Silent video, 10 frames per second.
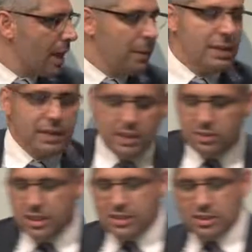
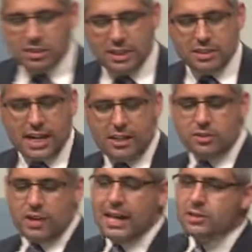This gets
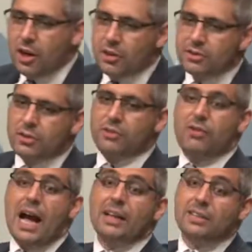right down to the
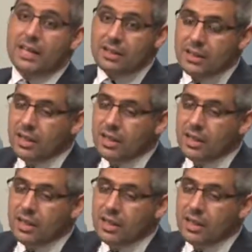fact that